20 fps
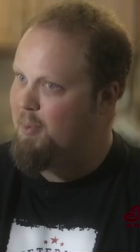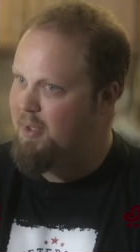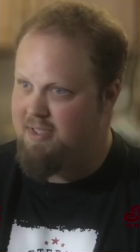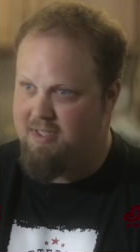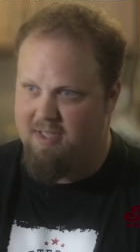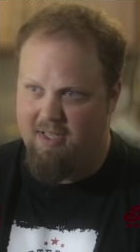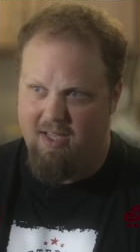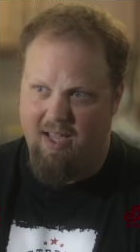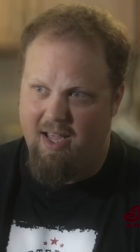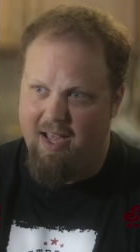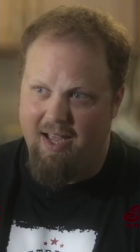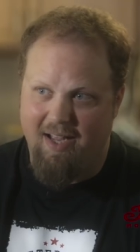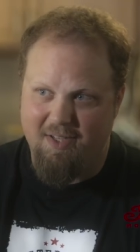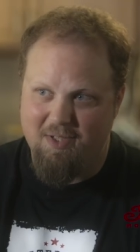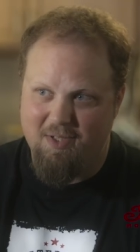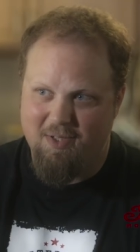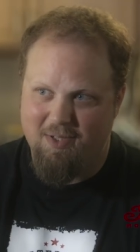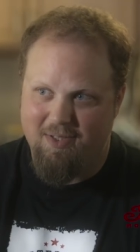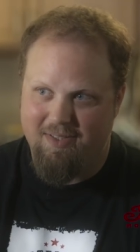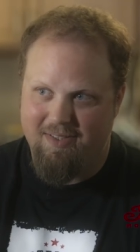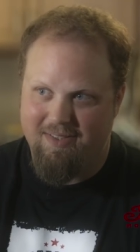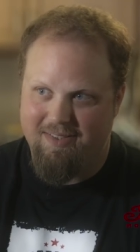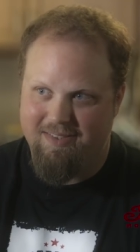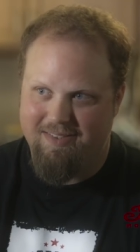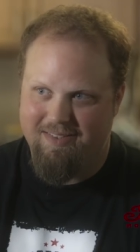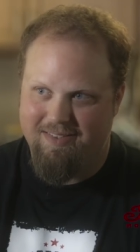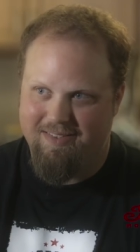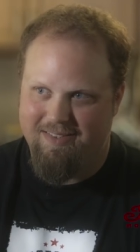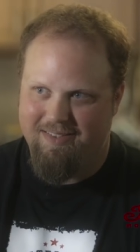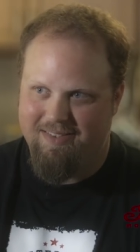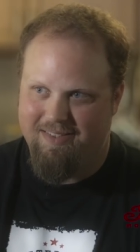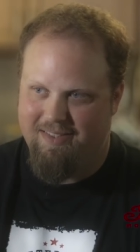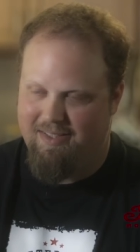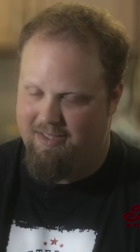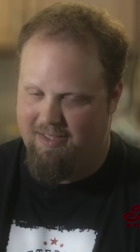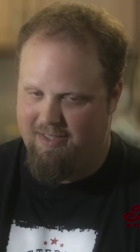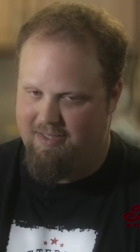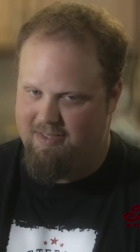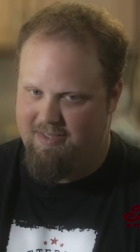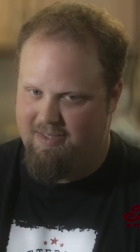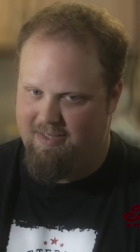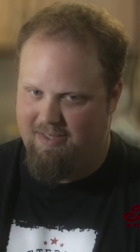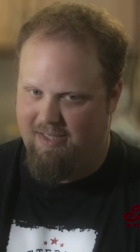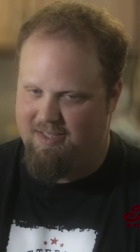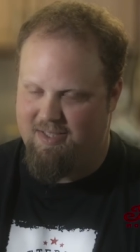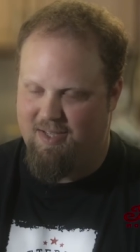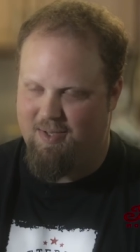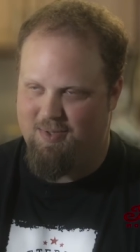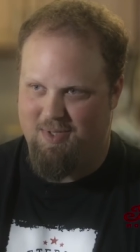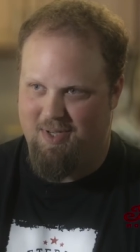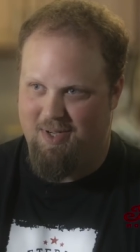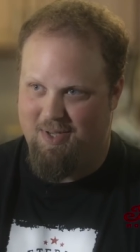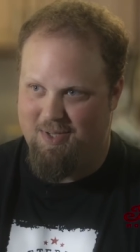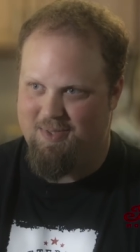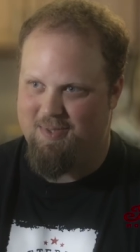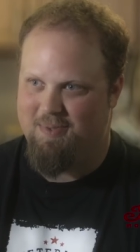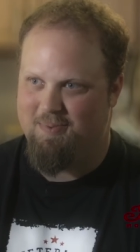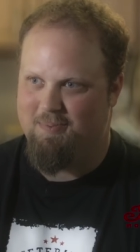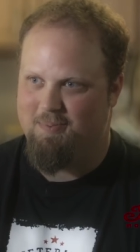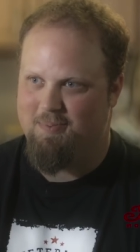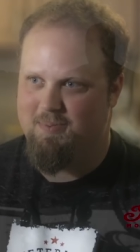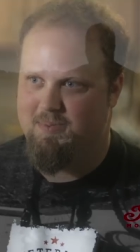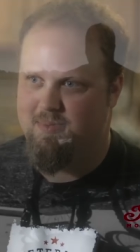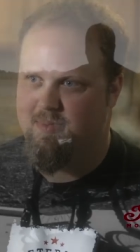what's the catch?" Because that sounds awesome.